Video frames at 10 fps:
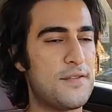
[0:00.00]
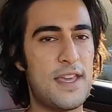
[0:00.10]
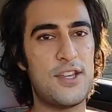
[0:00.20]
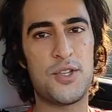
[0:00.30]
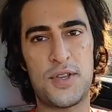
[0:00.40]
of
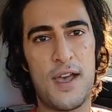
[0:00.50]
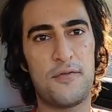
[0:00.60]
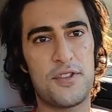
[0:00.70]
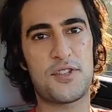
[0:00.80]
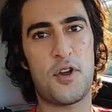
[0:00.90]
the issues I
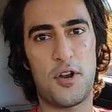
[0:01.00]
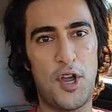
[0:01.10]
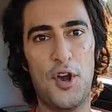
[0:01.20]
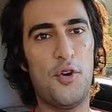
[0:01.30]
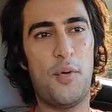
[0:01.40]
have with this car
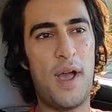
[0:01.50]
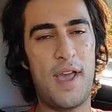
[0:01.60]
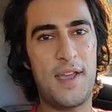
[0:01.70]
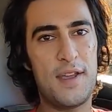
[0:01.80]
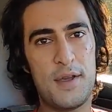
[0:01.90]
go
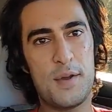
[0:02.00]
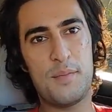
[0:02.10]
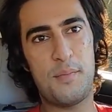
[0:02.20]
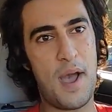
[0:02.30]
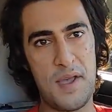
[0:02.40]
away
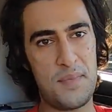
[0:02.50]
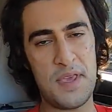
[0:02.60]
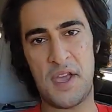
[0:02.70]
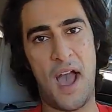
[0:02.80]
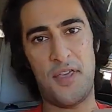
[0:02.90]
by it
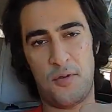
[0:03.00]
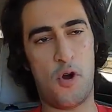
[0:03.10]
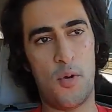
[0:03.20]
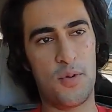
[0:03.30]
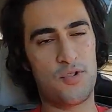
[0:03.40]
being either
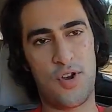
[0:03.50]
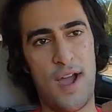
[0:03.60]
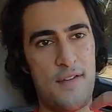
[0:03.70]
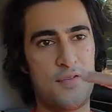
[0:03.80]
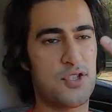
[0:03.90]
all-wheel
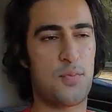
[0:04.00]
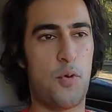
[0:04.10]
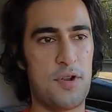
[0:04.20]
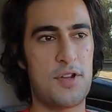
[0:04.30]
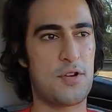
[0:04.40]
drive,
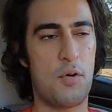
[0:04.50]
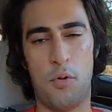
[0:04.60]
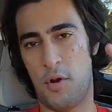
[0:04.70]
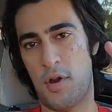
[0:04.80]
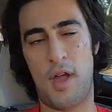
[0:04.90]
sportier,
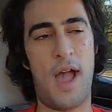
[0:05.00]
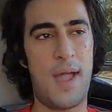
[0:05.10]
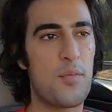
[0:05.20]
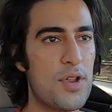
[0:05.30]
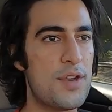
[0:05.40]
or a
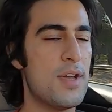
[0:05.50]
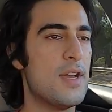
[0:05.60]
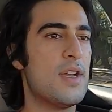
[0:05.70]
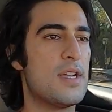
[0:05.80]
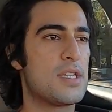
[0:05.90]
hybrid.
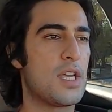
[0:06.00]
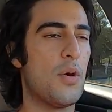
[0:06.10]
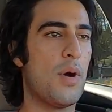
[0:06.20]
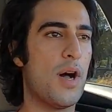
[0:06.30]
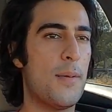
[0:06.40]

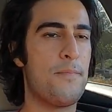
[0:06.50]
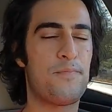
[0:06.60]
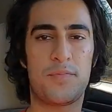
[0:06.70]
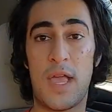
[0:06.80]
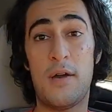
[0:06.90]
So
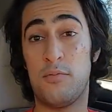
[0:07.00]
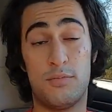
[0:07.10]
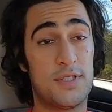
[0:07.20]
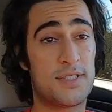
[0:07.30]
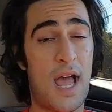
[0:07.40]
yeah,
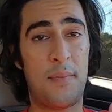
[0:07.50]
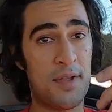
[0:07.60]
let's tap